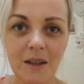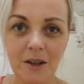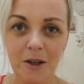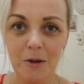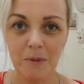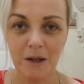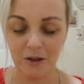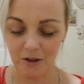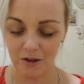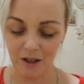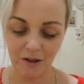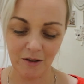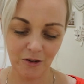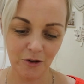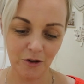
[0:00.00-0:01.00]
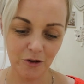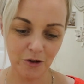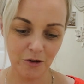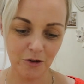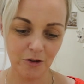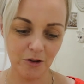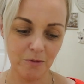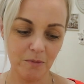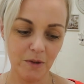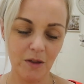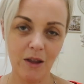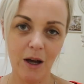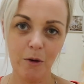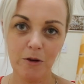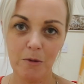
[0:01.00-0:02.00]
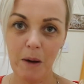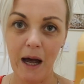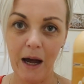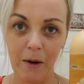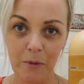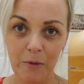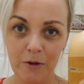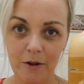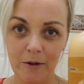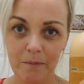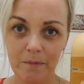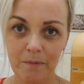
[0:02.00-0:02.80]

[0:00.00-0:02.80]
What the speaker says: Oh my god, that is so good. That was a pound.